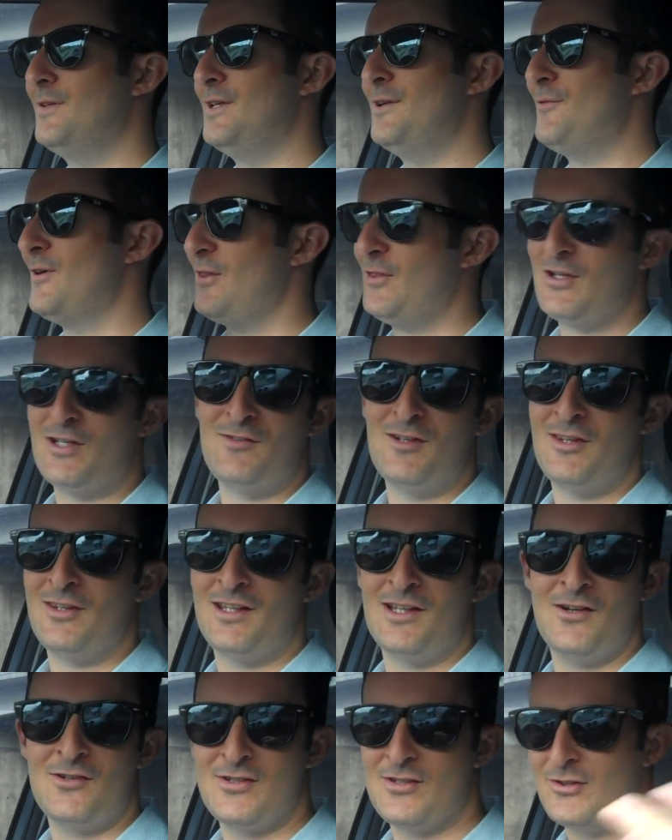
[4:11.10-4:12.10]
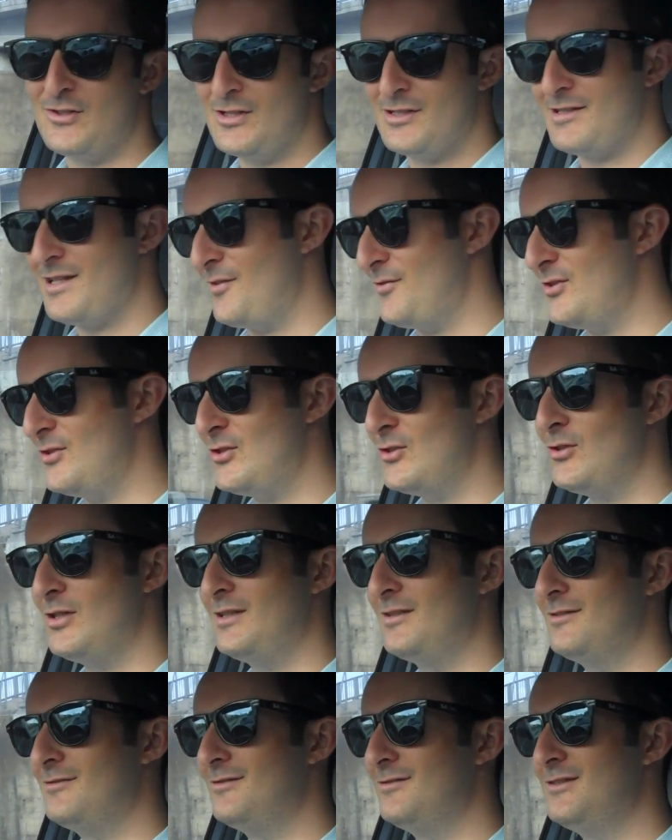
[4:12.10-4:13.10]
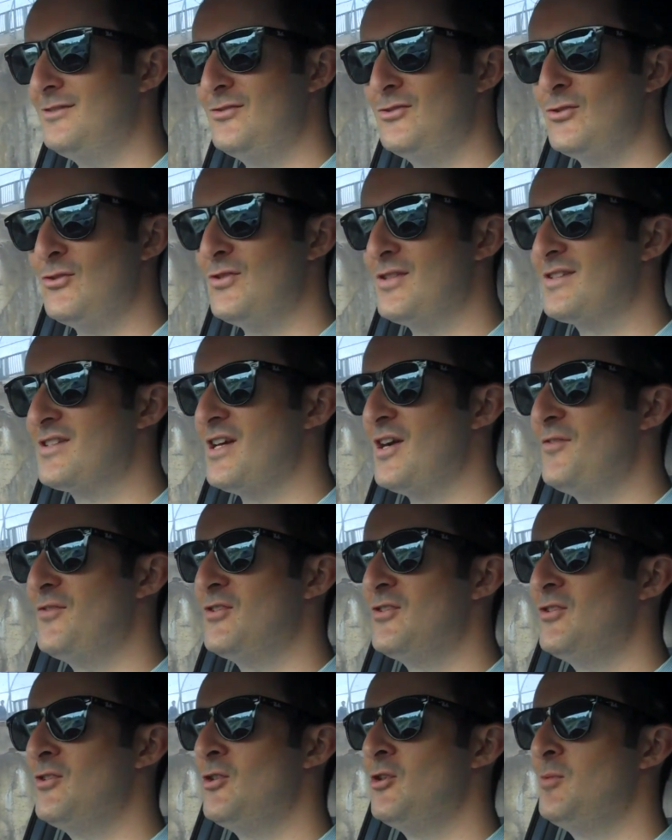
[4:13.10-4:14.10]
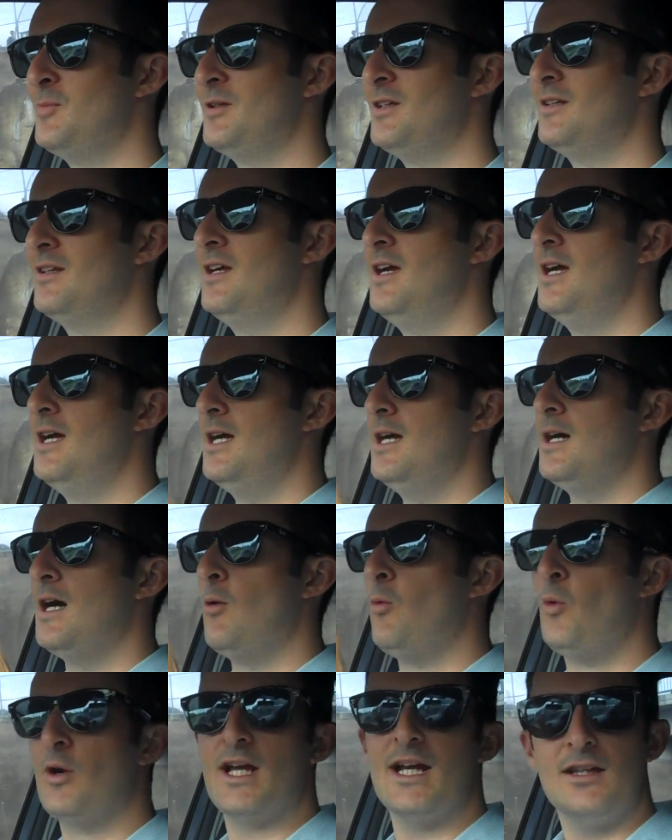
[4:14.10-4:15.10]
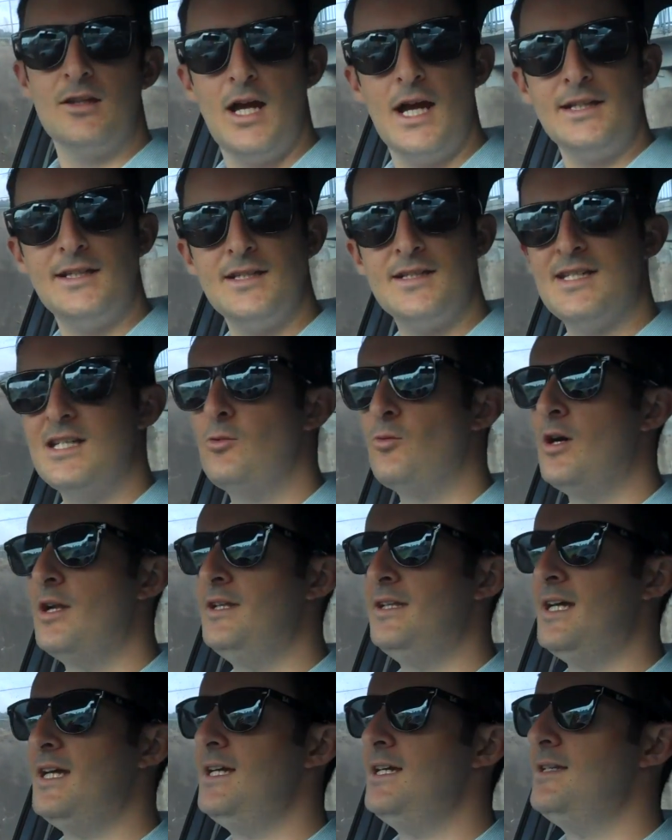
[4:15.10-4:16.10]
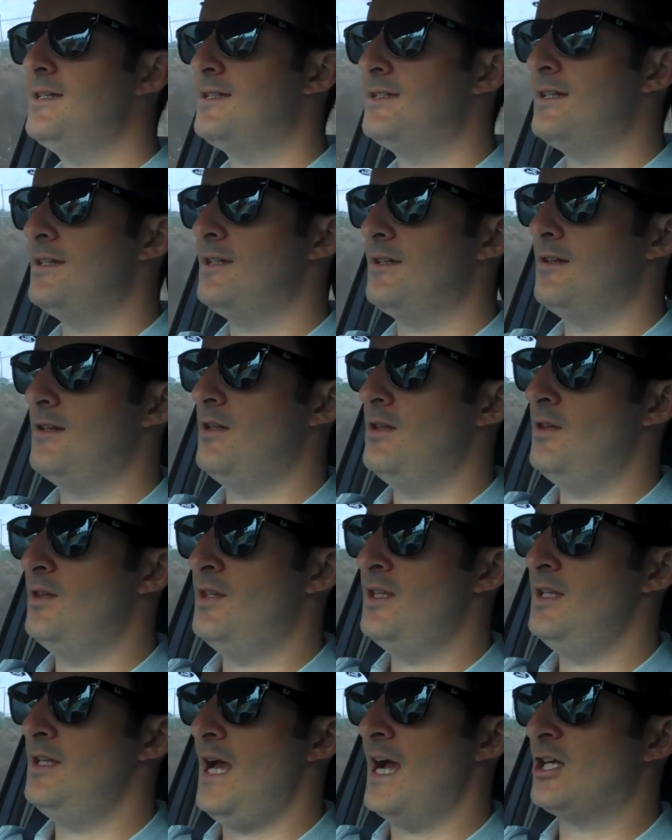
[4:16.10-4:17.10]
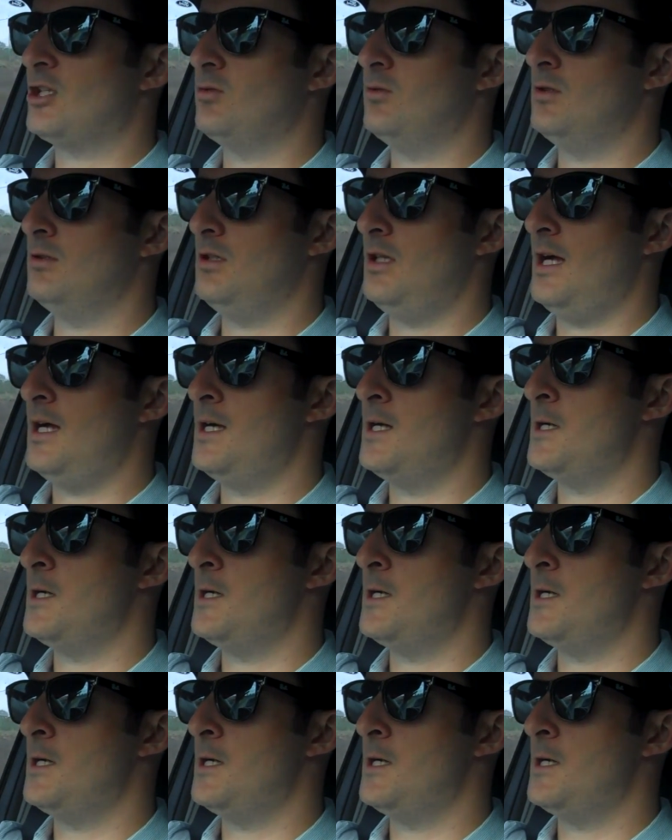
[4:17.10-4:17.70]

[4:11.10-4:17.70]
If I think of anything else, I'll just have to do it this afternoon. But what I'd like to see one day is that the actual